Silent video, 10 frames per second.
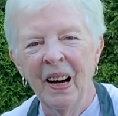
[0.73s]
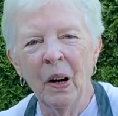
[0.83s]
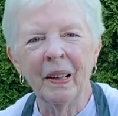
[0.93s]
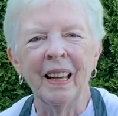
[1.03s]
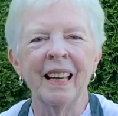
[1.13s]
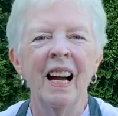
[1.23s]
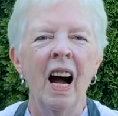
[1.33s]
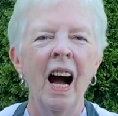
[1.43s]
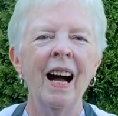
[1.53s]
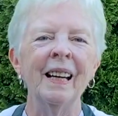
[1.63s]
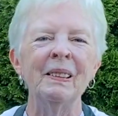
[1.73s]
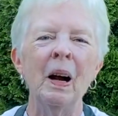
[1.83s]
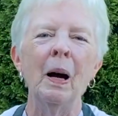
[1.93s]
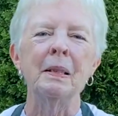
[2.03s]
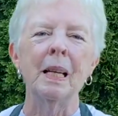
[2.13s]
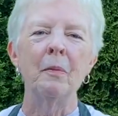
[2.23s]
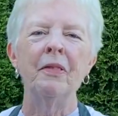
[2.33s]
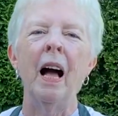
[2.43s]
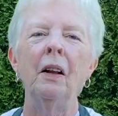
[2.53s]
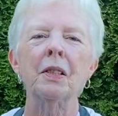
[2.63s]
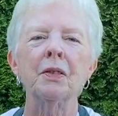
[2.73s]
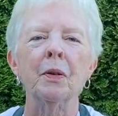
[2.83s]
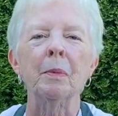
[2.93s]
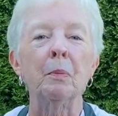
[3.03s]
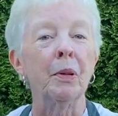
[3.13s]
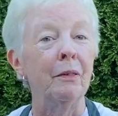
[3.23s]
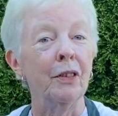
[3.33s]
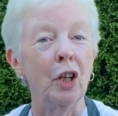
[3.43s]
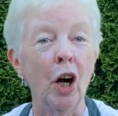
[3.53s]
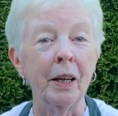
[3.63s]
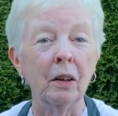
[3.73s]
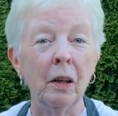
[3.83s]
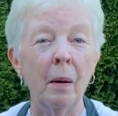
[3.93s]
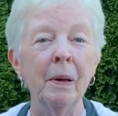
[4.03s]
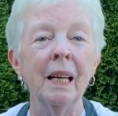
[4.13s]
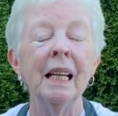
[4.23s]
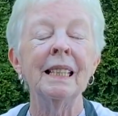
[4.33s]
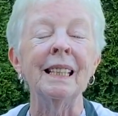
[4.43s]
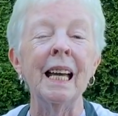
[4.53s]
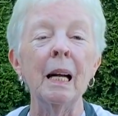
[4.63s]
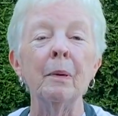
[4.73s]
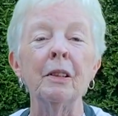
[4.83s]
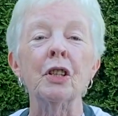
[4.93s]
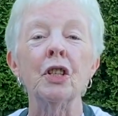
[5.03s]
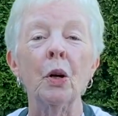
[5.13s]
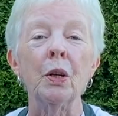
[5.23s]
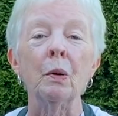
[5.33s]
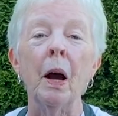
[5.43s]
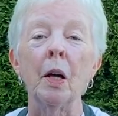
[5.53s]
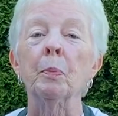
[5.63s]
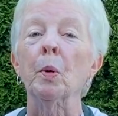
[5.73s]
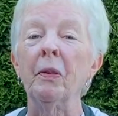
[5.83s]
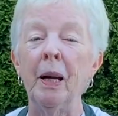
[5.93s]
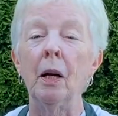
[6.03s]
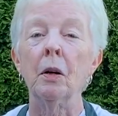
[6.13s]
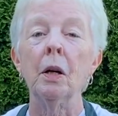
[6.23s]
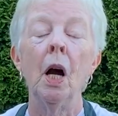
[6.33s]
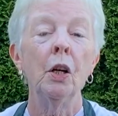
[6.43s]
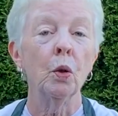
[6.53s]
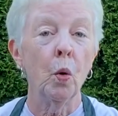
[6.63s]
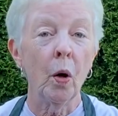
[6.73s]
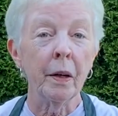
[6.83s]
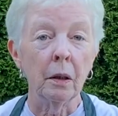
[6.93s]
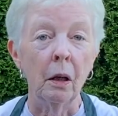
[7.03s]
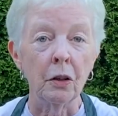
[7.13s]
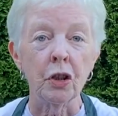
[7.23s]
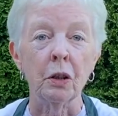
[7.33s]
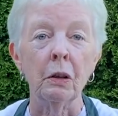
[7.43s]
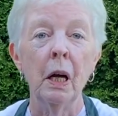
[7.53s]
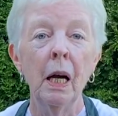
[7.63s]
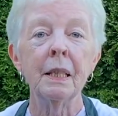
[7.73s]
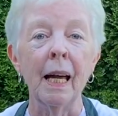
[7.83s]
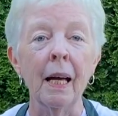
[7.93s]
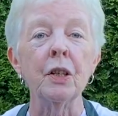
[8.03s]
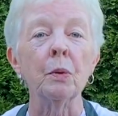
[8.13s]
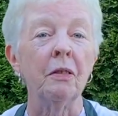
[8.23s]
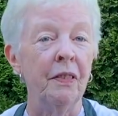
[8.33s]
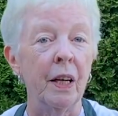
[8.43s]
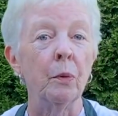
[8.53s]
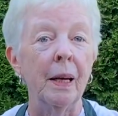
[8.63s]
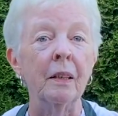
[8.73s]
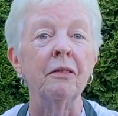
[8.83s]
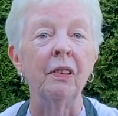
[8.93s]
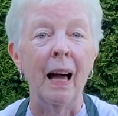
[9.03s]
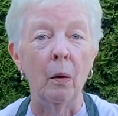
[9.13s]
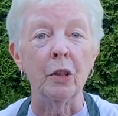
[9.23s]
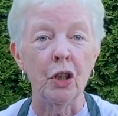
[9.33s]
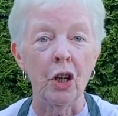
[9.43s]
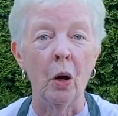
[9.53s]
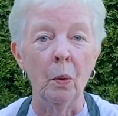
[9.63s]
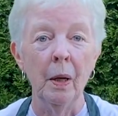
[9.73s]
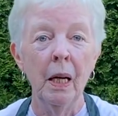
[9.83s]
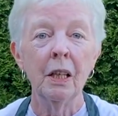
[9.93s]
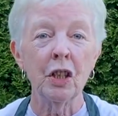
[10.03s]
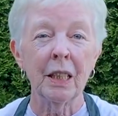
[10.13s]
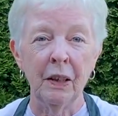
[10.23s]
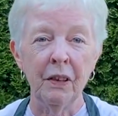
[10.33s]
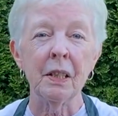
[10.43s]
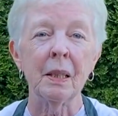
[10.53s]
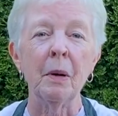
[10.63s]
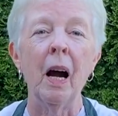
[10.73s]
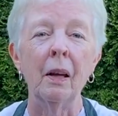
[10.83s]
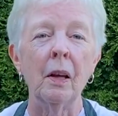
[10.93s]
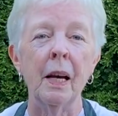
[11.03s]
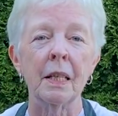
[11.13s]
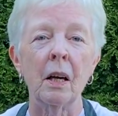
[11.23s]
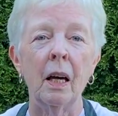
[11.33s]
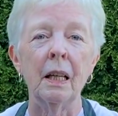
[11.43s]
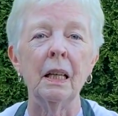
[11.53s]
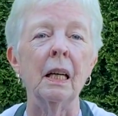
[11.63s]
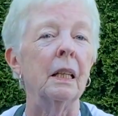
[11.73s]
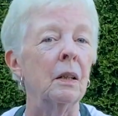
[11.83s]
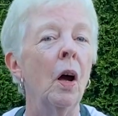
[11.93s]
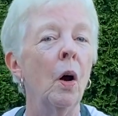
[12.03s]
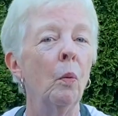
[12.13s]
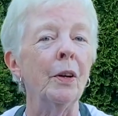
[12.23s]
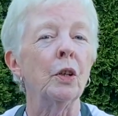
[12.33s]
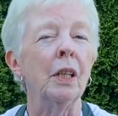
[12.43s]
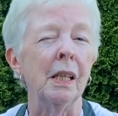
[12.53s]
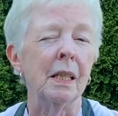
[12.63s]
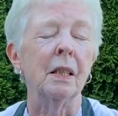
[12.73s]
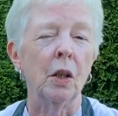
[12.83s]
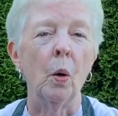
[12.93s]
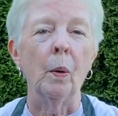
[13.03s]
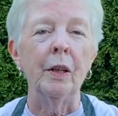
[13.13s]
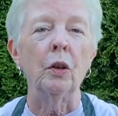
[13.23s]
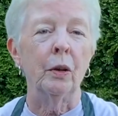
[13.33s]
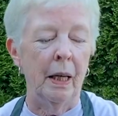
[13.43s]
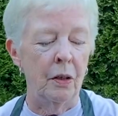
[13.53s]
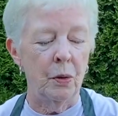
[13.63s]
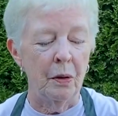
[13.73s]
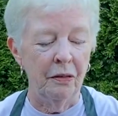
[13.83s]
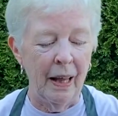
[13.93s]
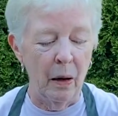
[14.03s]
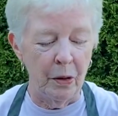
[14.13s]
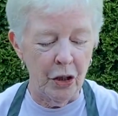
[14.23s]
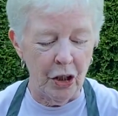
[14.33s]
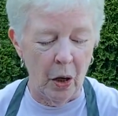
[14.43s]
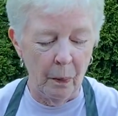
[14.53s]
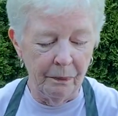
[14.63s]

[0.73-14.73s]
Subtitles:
Okay, hi, Deb Vallis from the Brantford Garden Club. Today I'm going to show you how to prepare your horticulture to enter a federated flower show. Just give you some highlights on it and what you need to know when you're going to enter a flower show